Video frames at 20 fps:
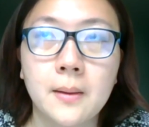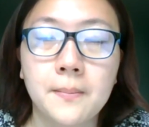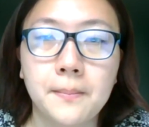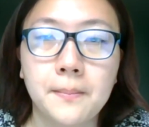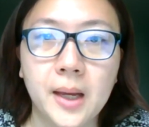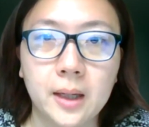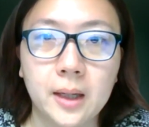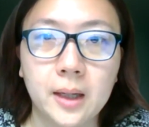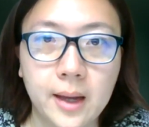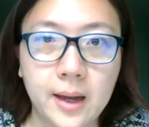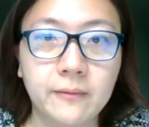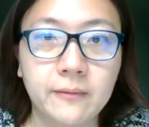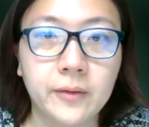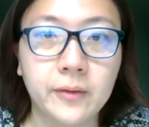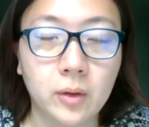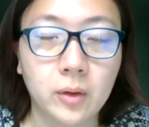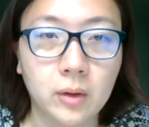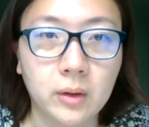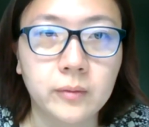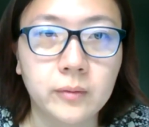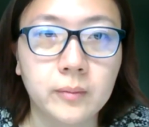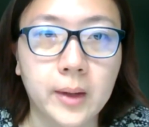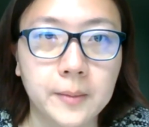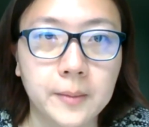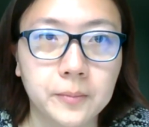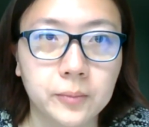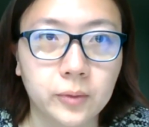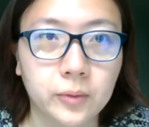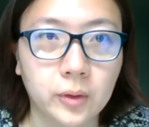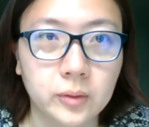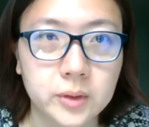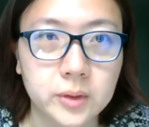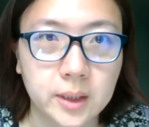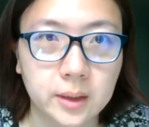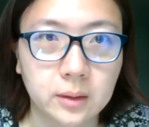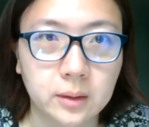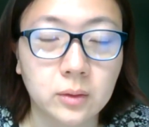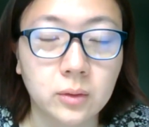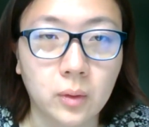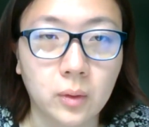make every of my
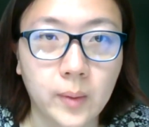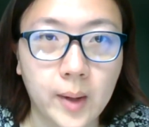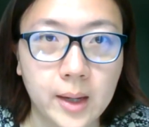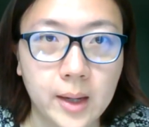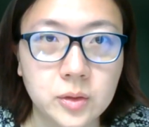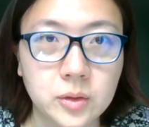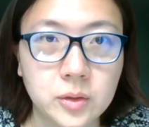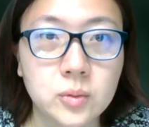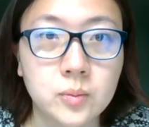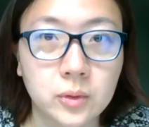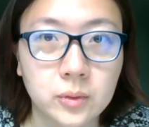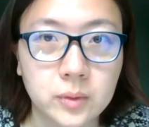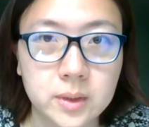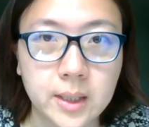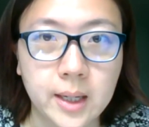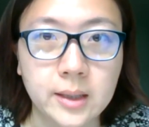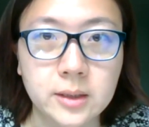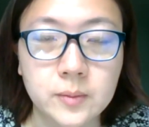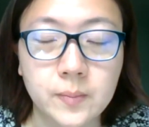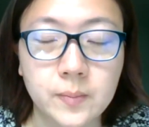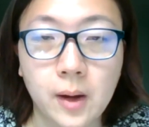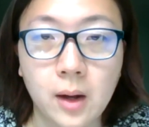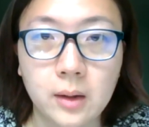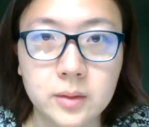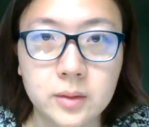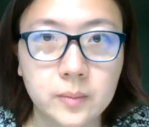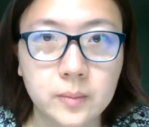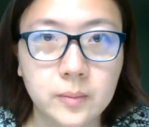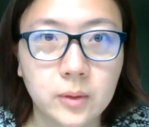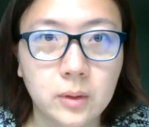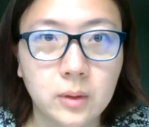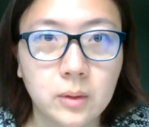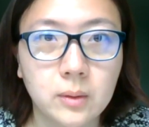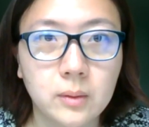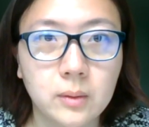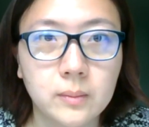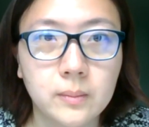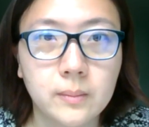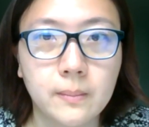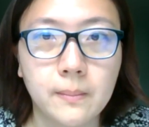project go as smooth as
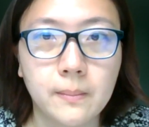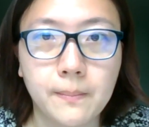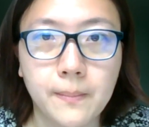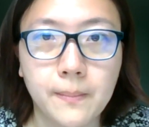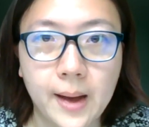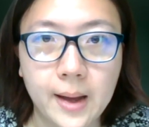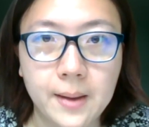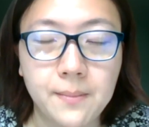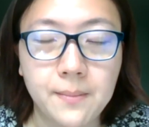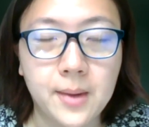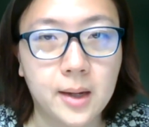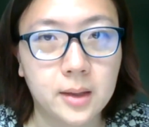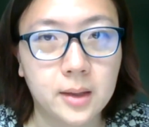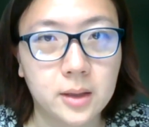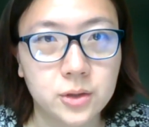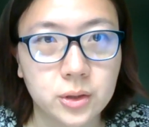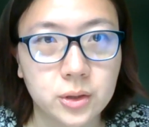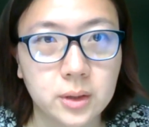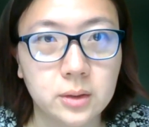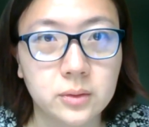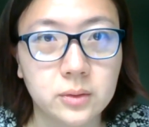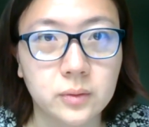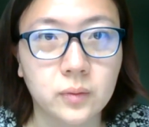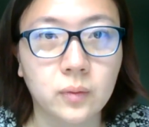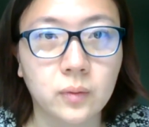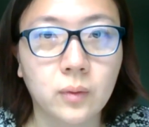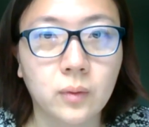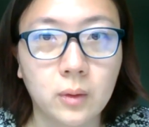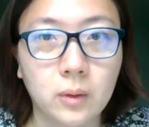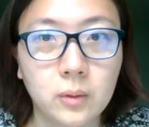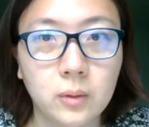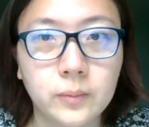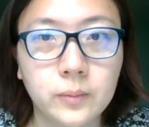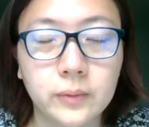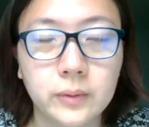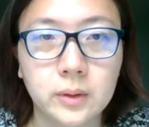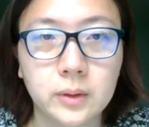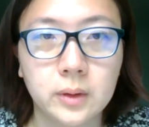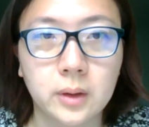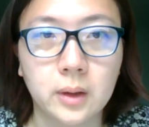possible by managing the scope
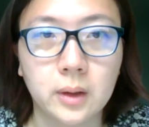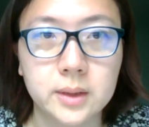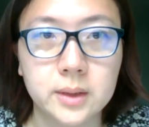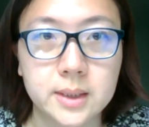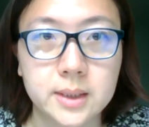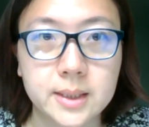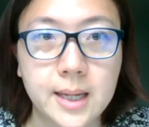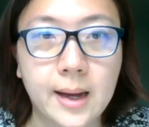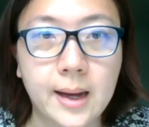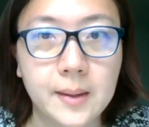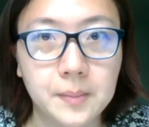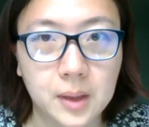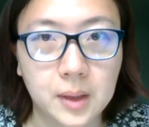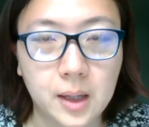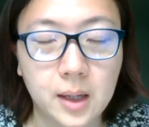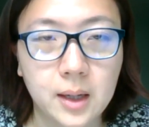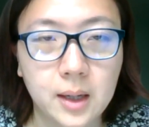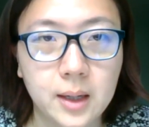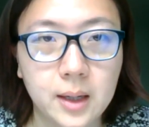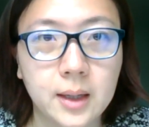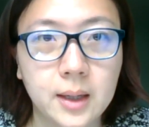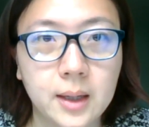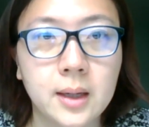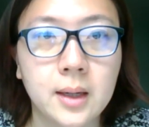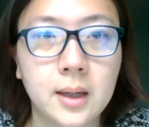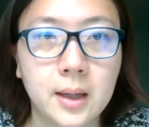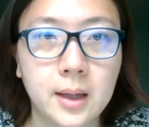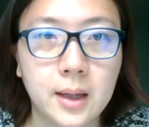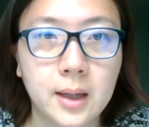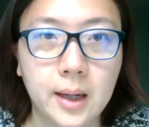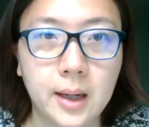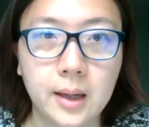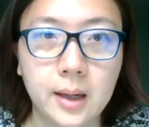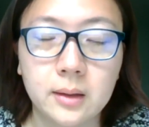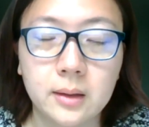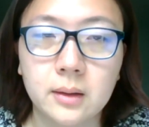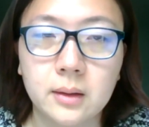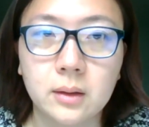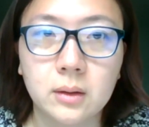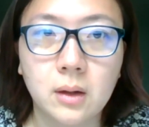on the timeline
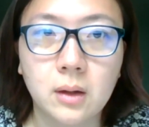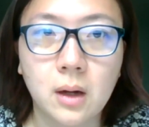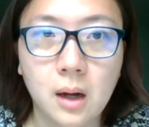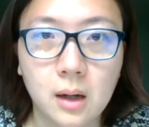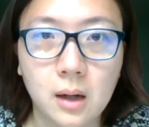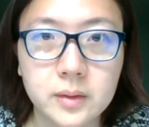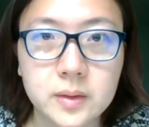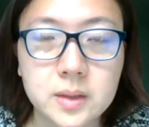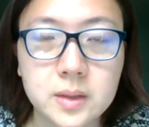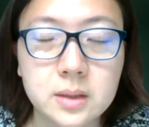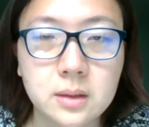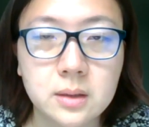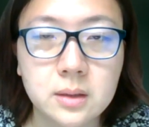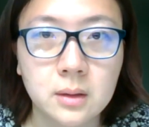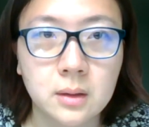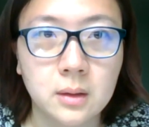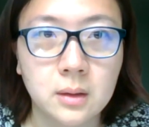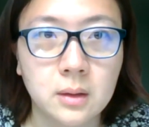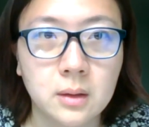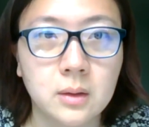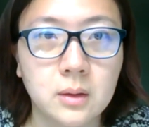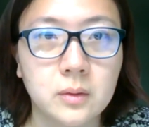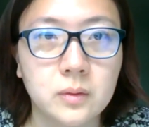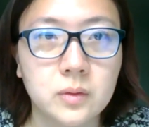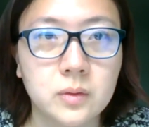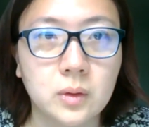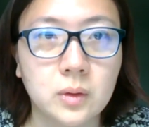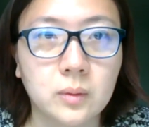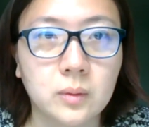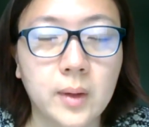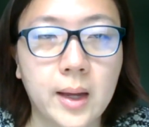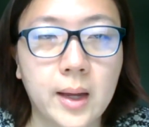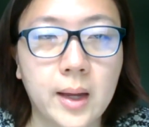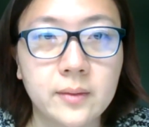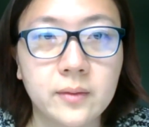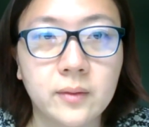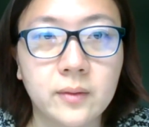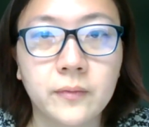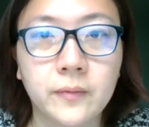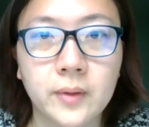and the cost. So
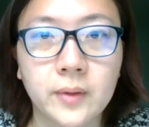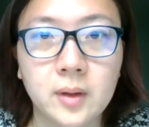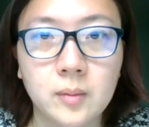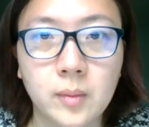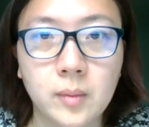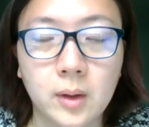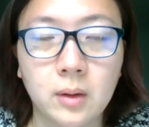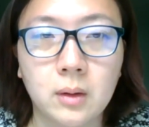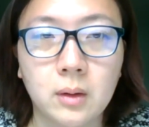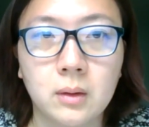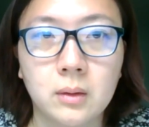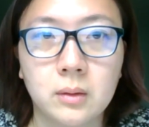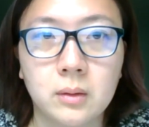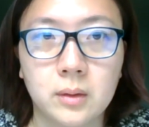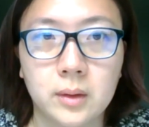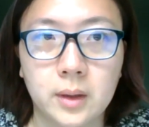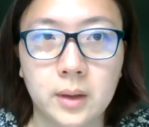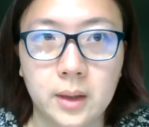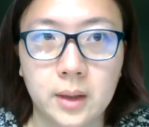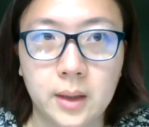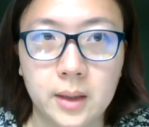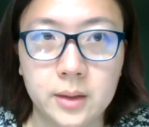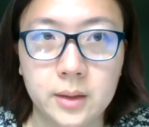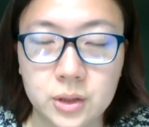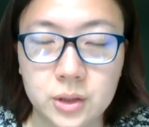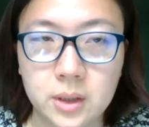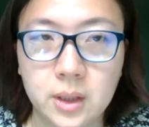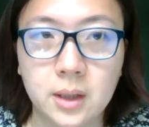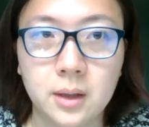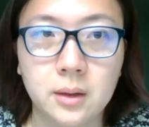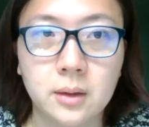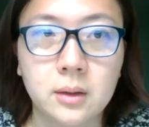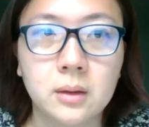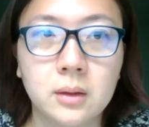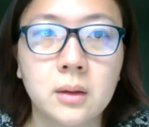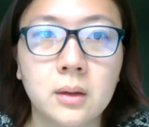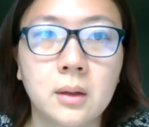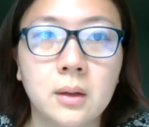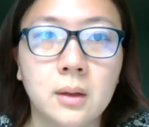as a female engineer,